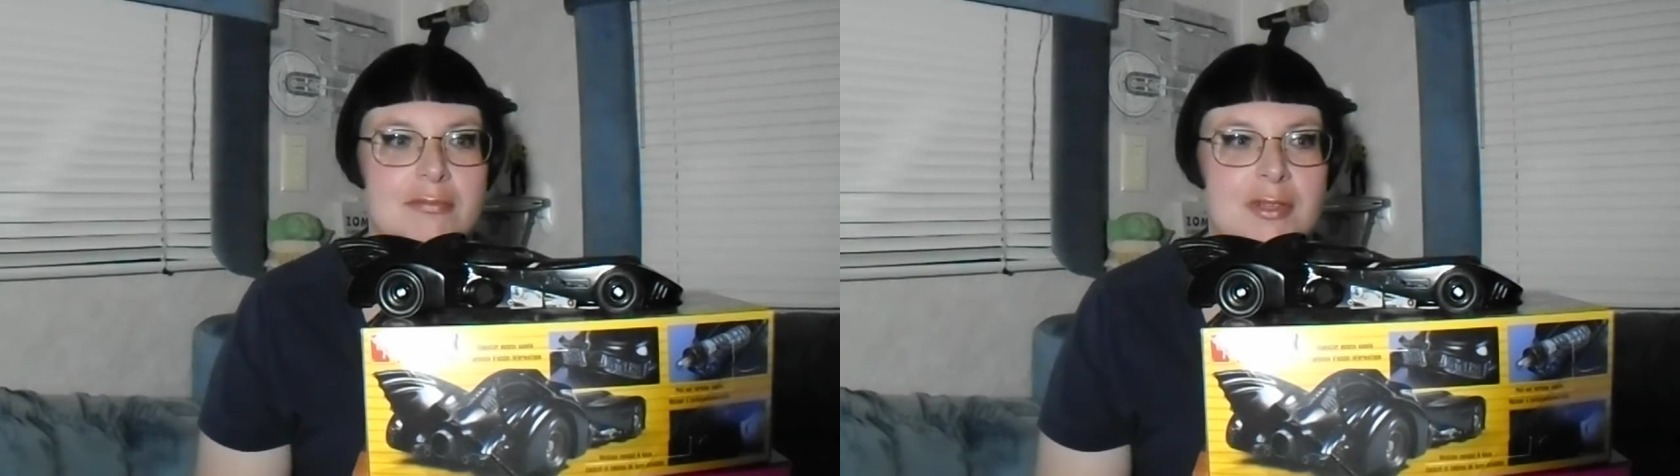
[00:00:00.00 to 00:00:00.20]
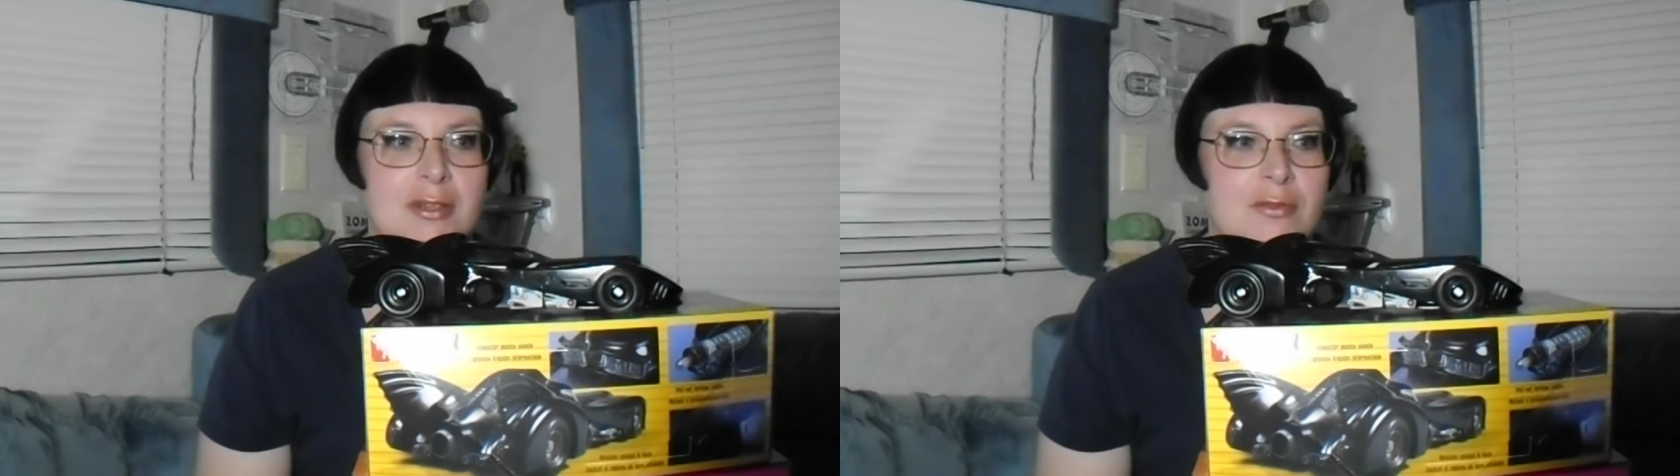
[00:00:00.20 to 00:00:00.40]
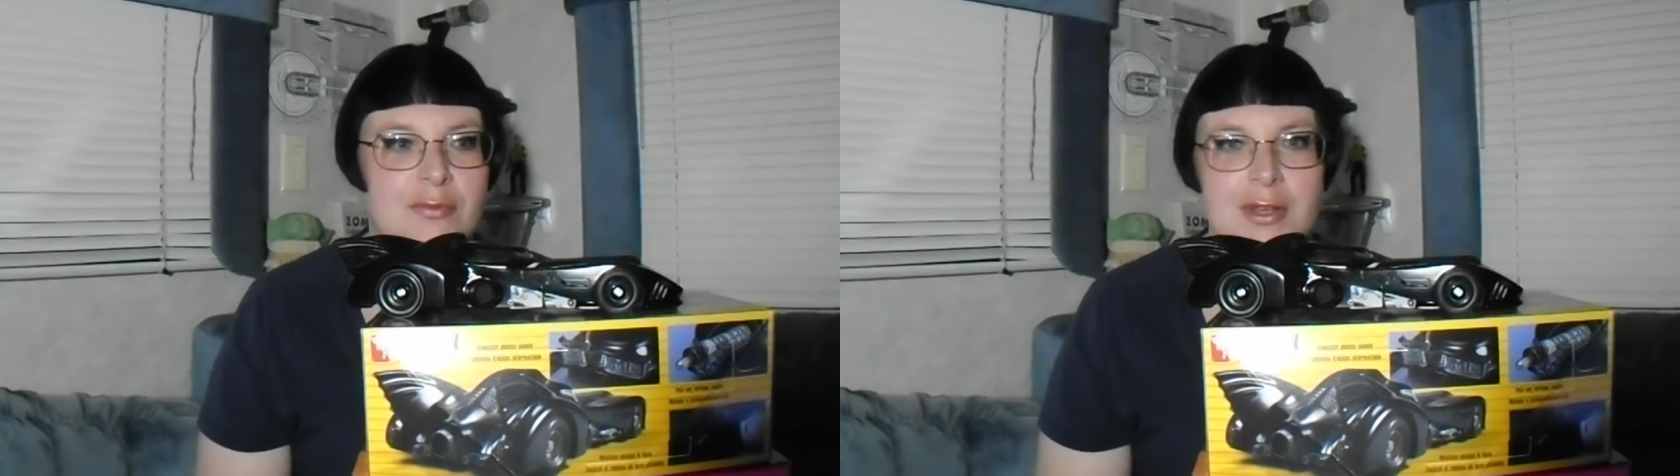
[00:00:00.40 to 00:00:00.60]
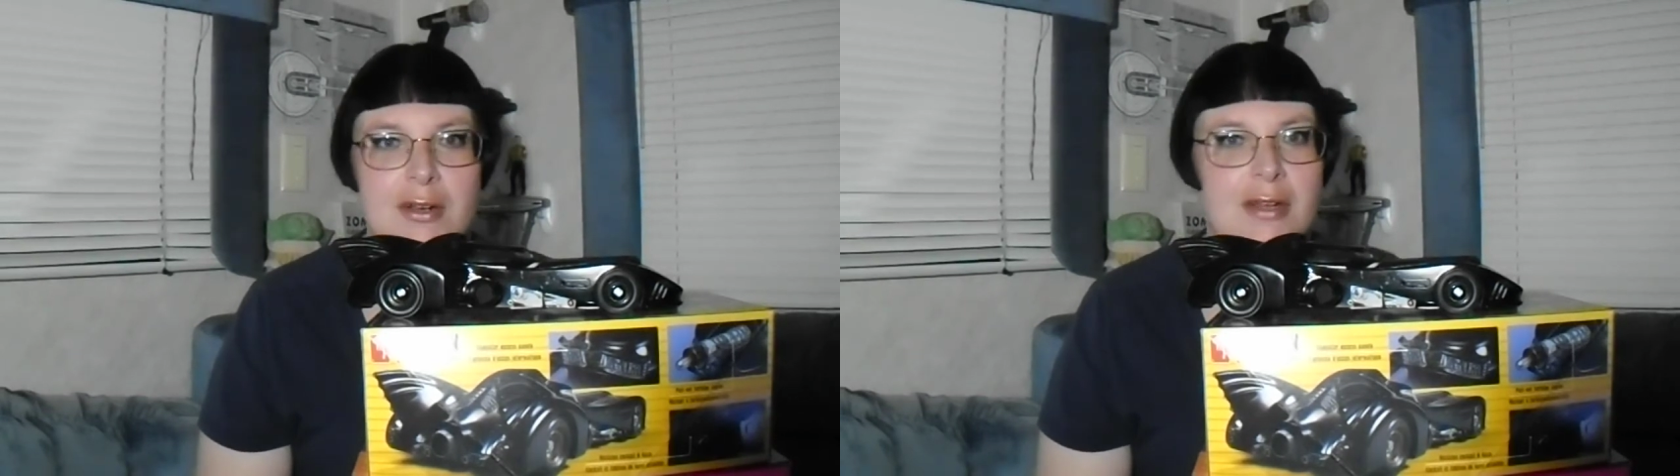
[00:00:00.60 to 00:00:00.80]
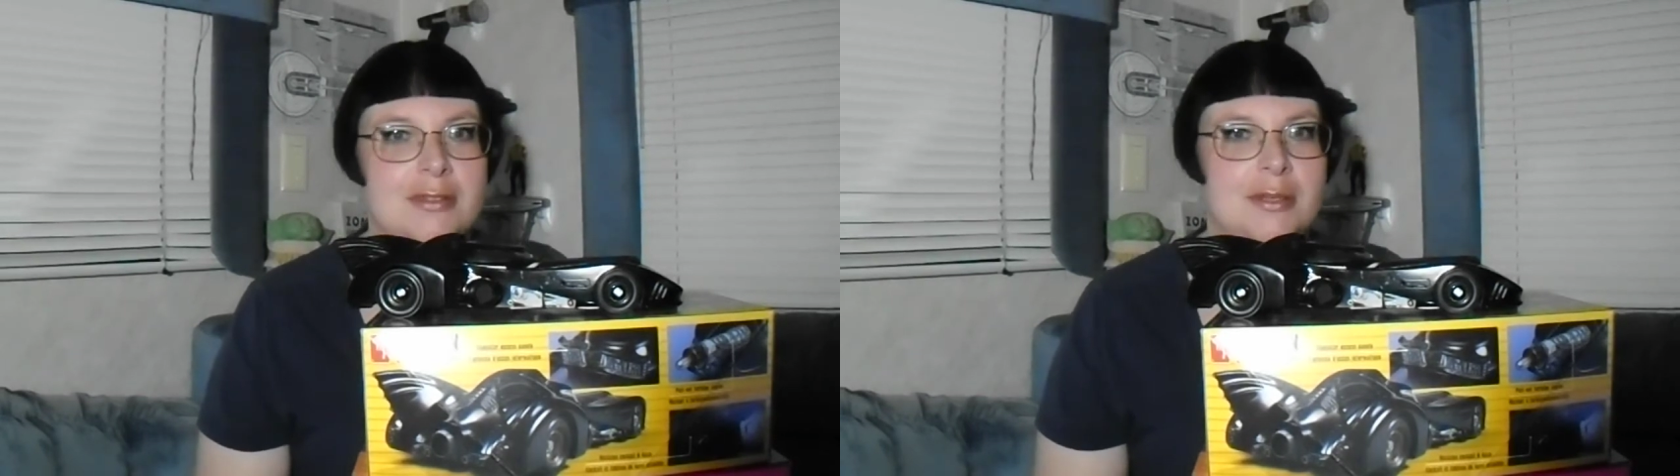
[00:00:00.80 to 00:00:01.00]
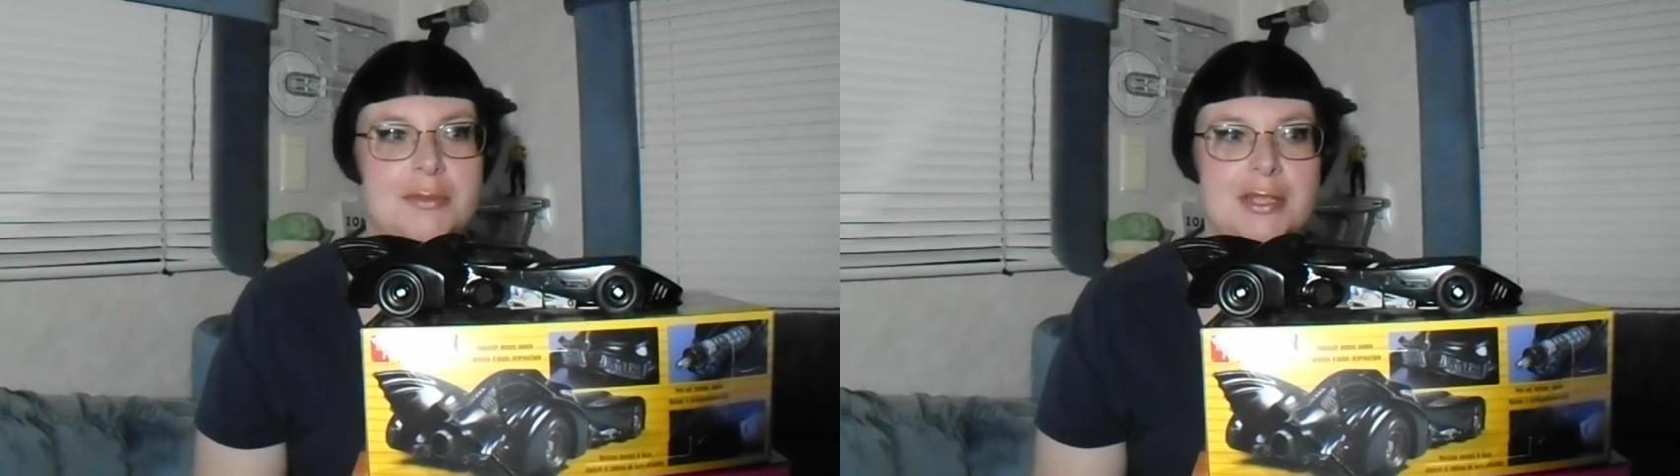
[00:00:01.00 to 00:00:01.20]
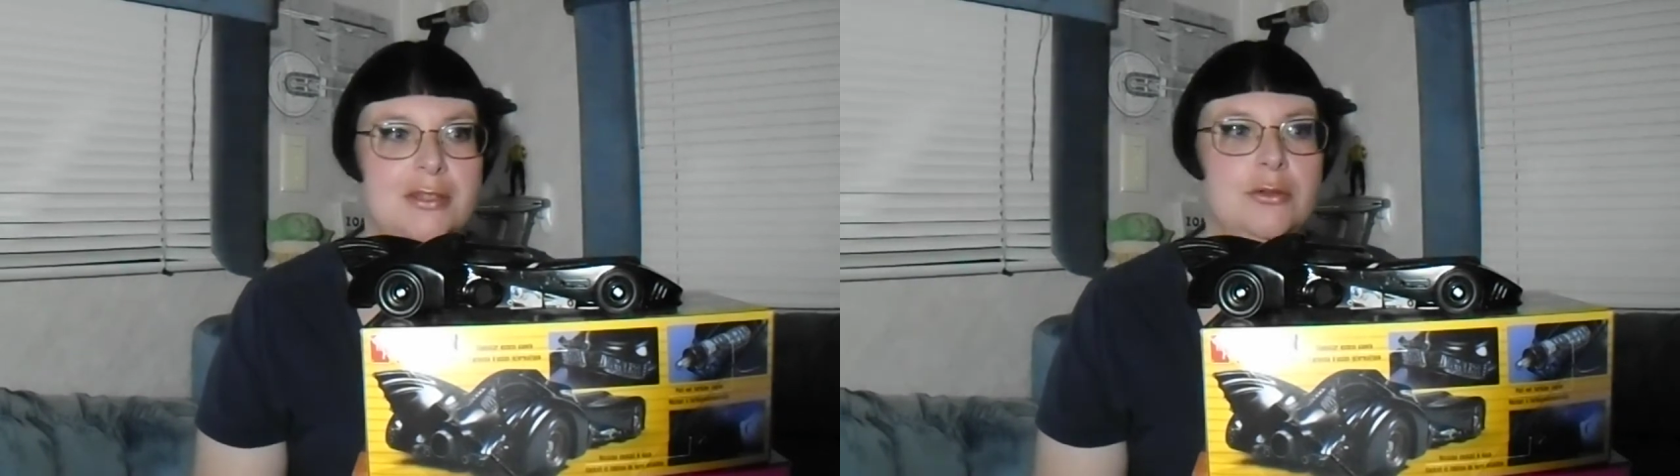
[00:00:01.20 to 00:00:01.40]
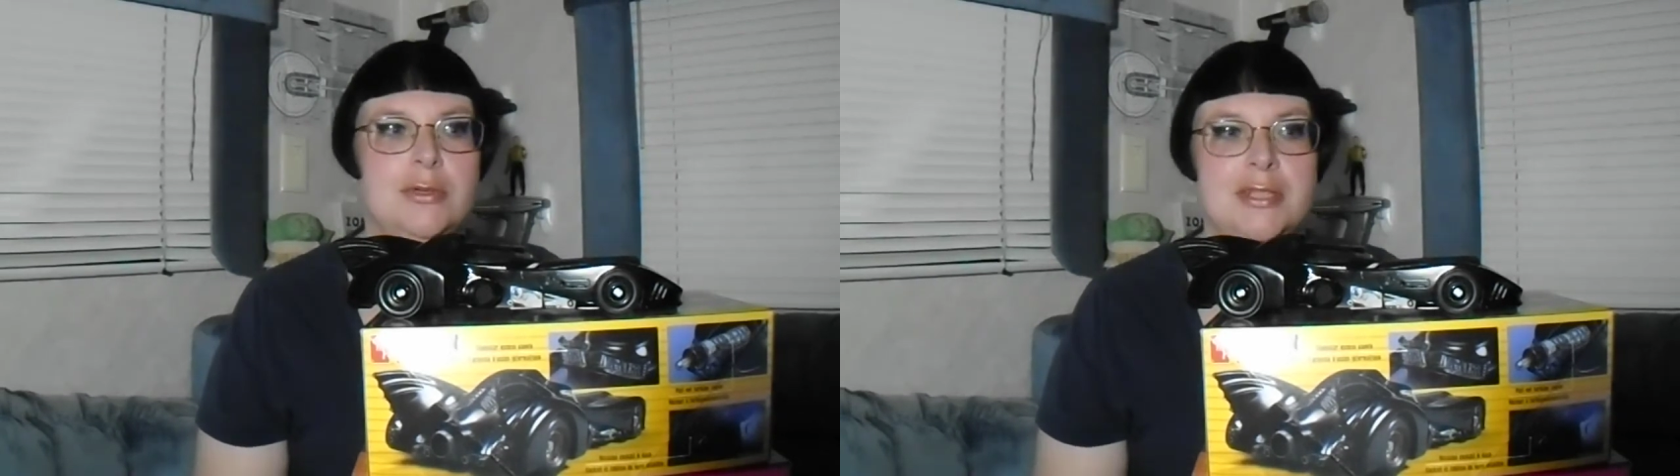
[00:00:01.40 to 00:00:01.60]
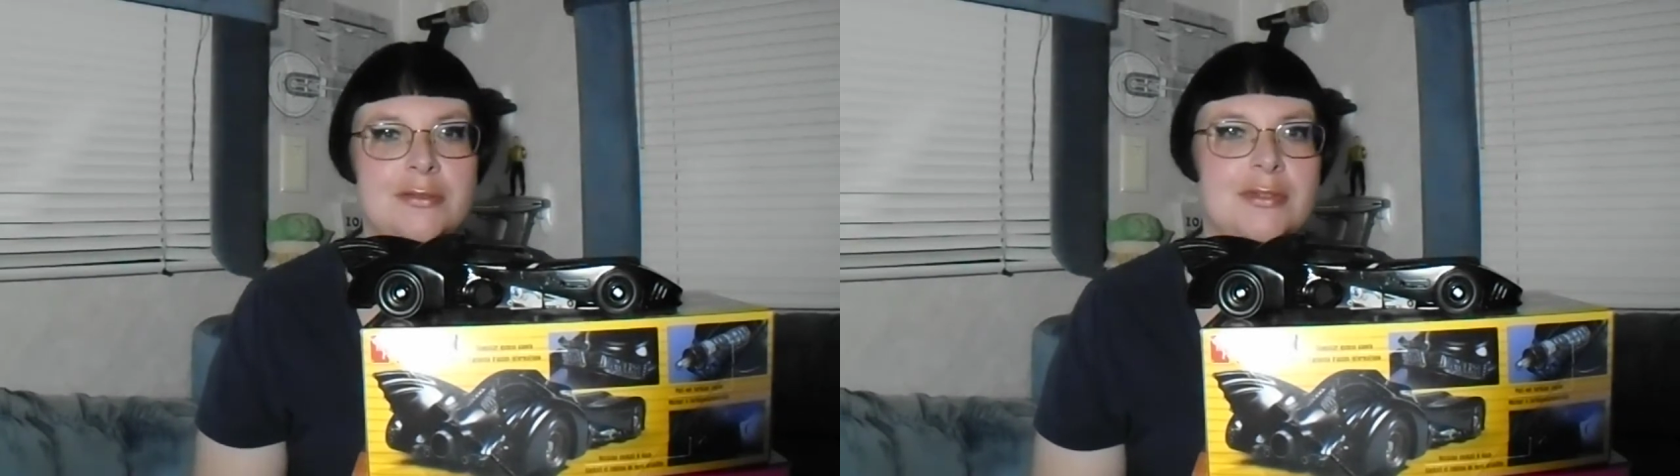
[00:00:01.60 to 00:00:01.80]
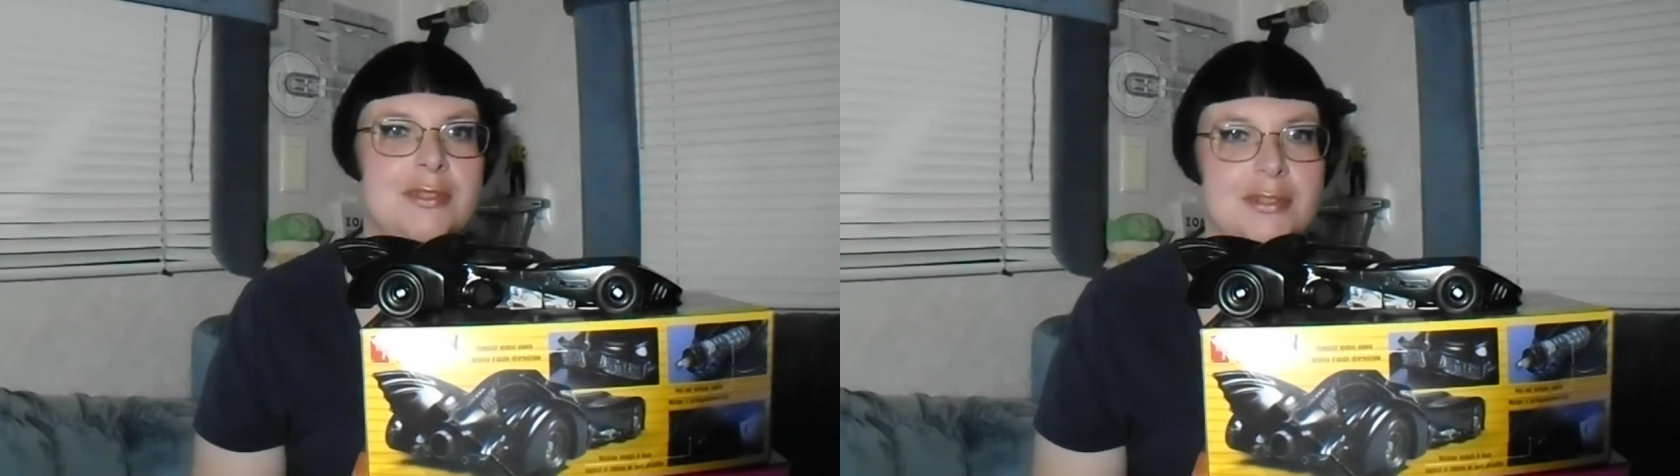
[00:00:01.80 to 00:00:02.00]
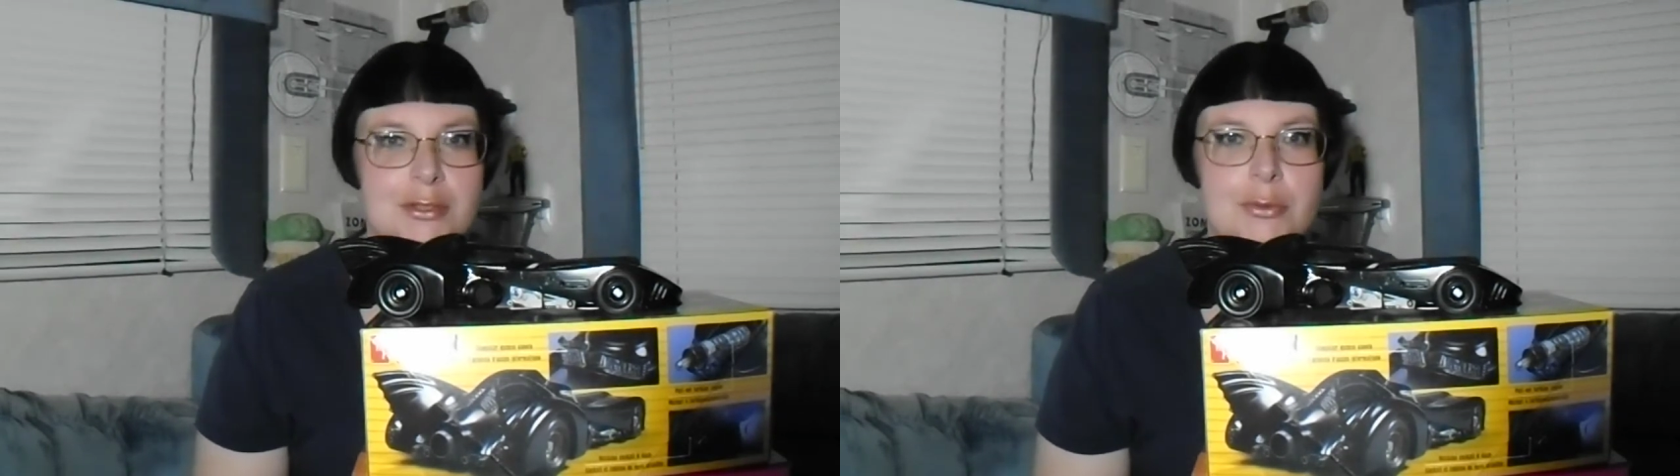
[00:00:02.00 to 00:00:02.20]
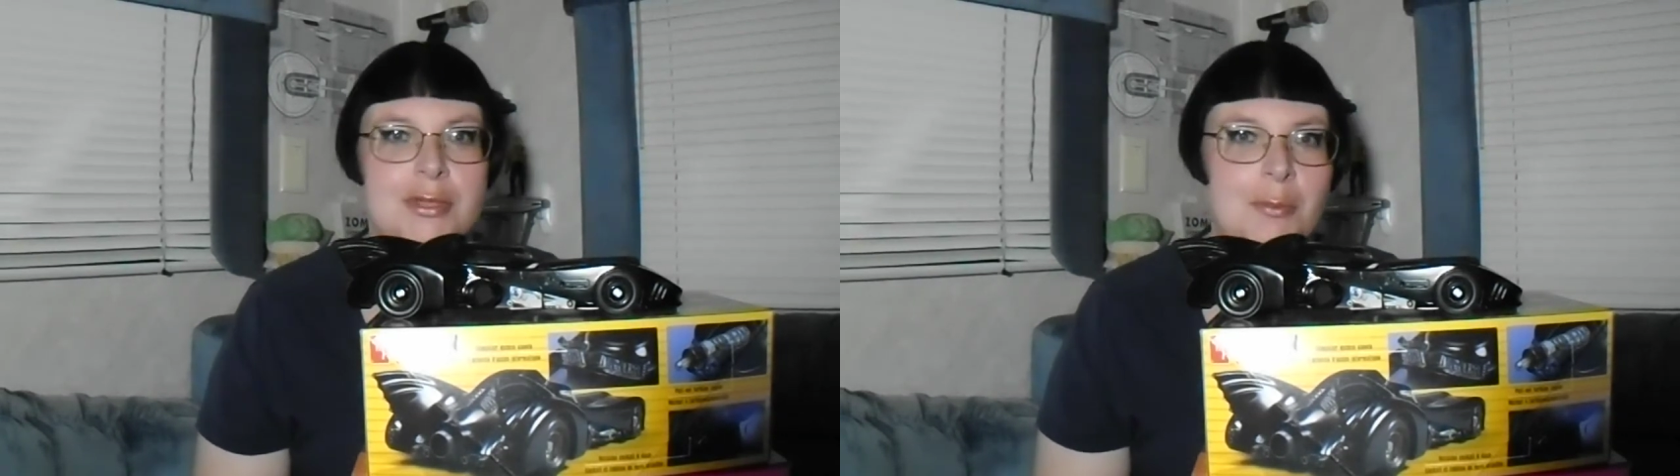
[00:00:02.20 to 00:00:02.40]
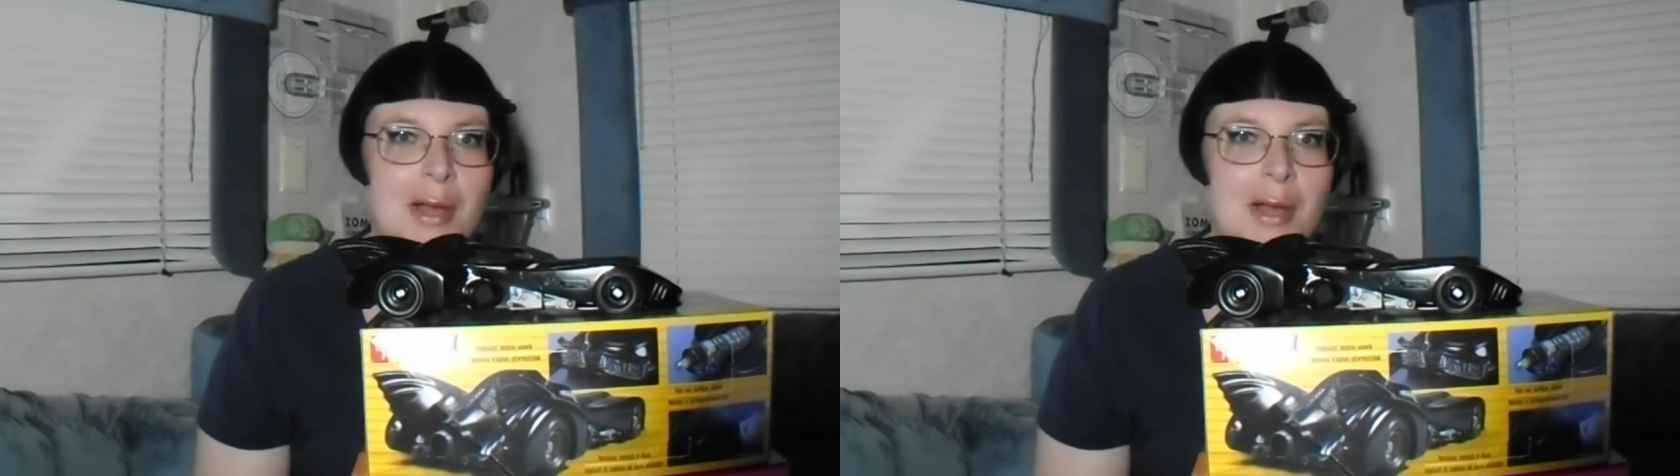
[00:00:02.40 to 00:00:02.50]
you know, figure out something new and different to do with the